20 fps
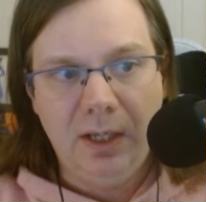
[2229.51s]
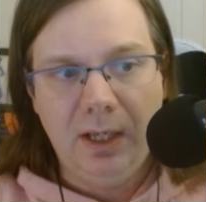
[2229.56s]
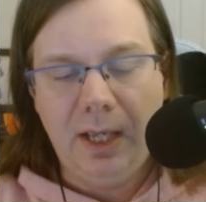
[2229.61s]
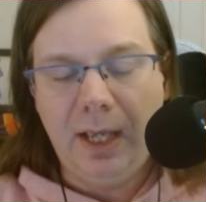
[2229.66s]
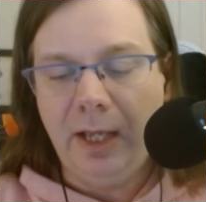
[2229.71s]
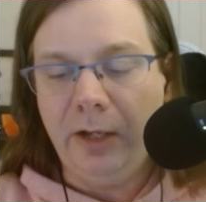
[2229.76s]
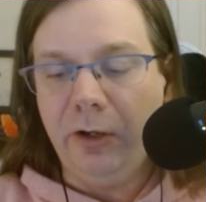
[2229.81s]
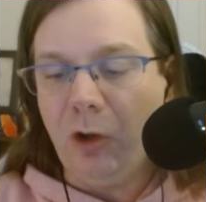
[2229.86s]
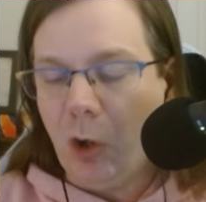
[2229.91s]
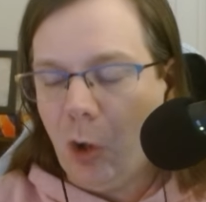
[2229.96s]

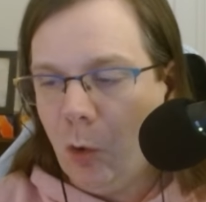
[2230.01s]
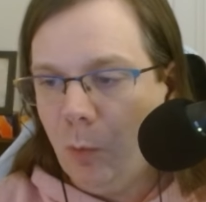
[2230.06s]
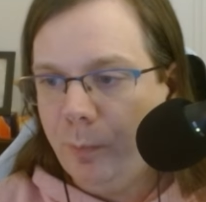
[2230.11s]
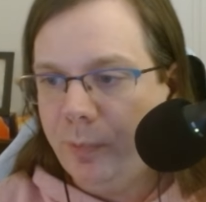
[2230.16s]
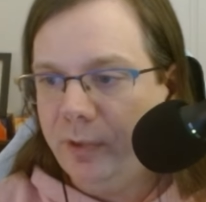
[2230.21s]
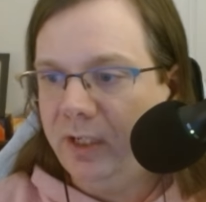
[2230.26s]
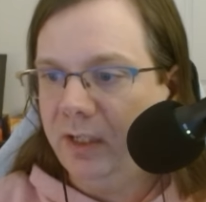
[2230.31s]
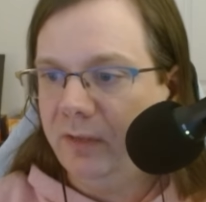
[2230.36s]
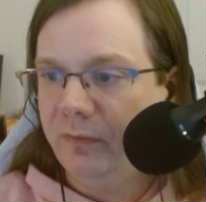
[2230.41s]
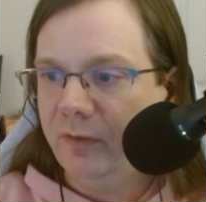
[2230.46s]
and
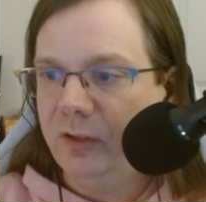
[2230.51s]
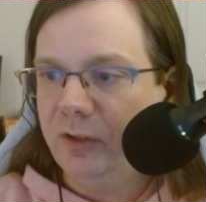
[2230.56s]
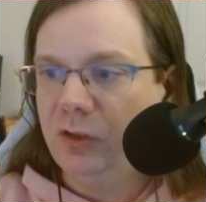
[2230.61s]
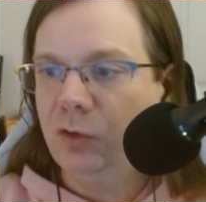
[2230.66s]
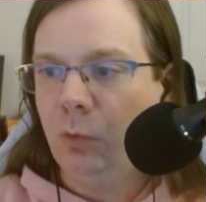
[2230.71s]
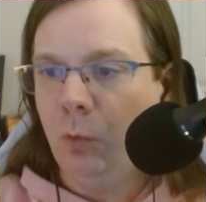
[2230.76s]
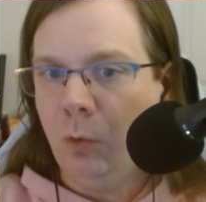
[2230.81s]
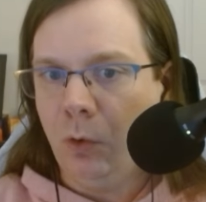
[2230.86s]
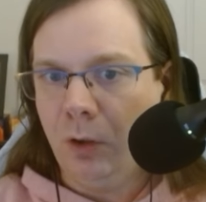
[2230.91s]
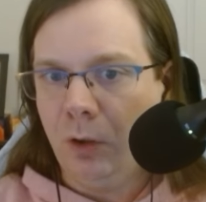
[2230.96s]
opening the
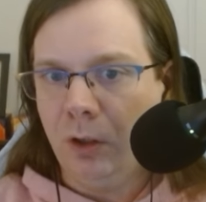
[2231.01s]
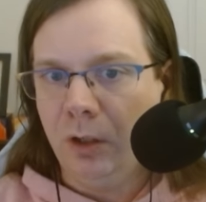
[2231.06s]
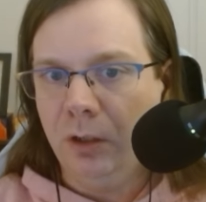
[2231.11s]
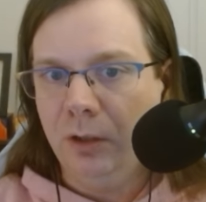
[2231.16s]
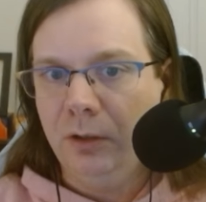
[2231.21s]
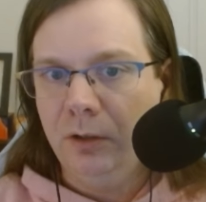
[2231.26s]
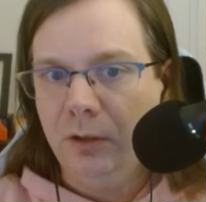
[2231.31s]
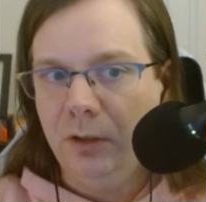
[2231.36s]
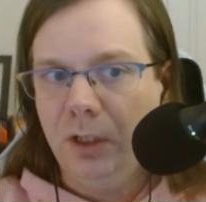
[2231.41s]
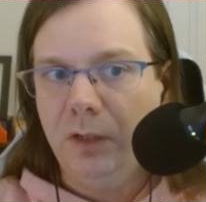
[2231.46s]
door
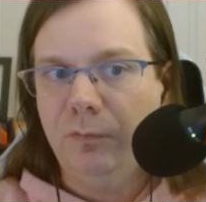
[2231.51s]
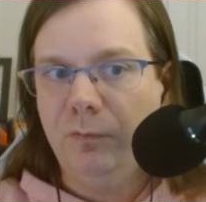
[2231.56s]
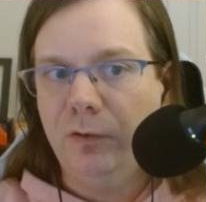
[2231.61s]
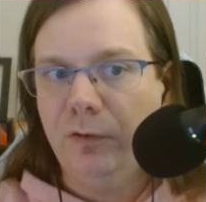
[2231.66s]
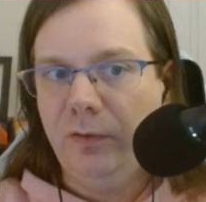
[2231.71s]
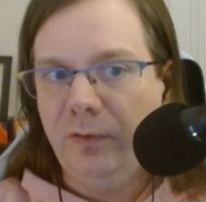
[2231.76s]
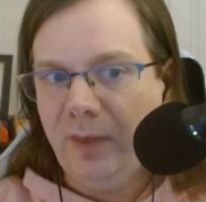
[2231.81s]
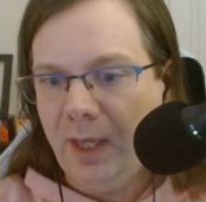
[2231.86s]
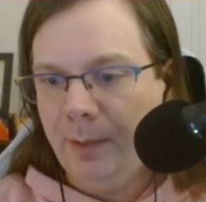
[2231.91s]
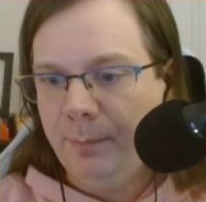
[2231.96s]
for
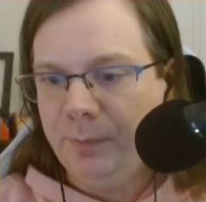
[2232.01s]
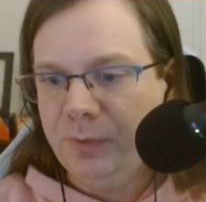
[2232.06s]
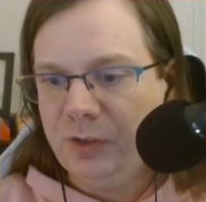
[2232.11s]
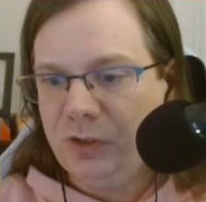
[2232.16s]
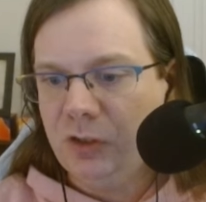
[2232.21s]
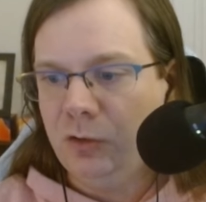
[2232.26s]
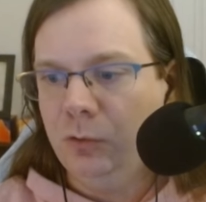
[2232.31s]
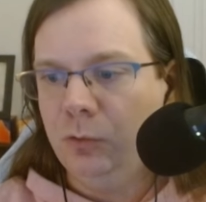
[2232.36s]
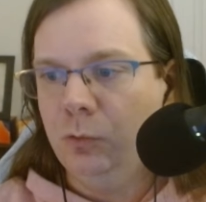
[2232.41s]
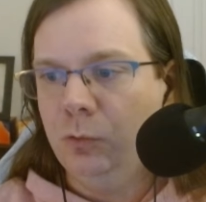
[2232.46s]
them
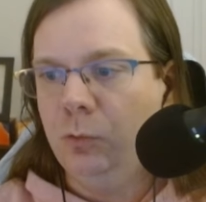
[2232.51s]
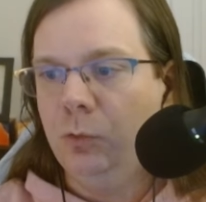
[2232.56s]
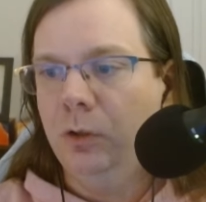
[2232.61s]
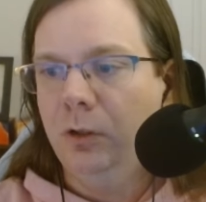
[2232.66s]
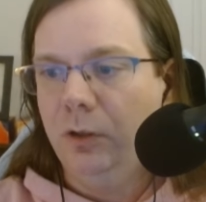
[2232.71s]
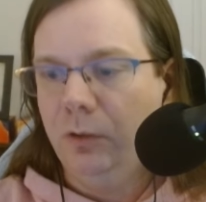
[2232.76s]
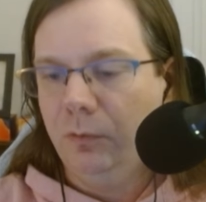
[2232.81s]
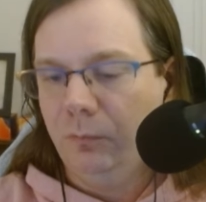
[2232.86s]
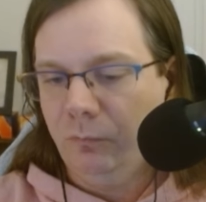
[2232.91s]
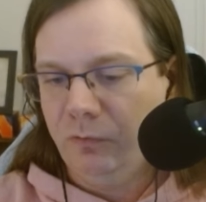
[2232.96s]
to
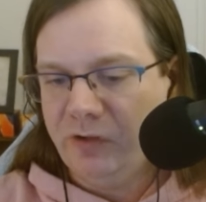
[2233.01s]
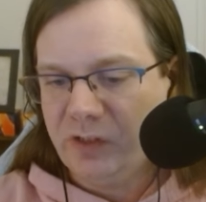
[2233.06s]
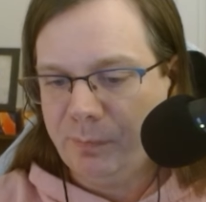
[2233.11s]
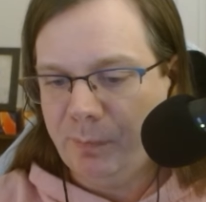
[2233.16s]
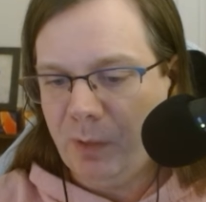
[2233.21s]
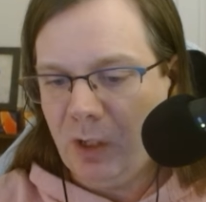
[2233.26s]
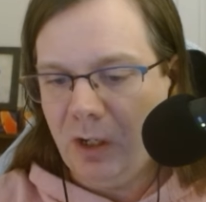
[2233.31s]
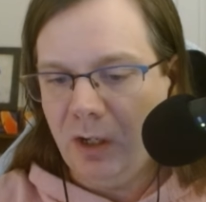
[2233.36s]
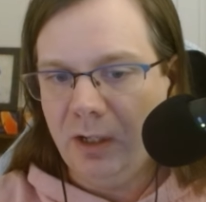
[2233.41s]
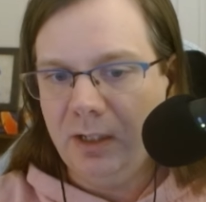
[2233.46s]

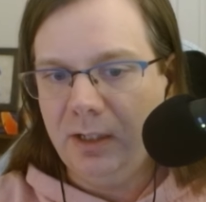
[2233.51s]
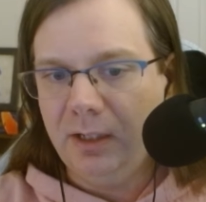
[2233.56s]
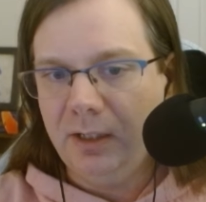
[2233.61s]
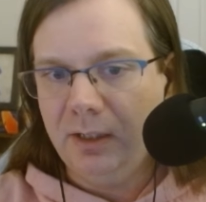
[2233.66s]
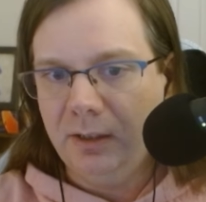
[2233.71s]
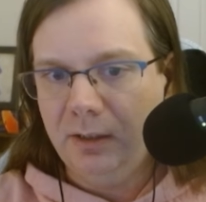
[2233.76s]
respond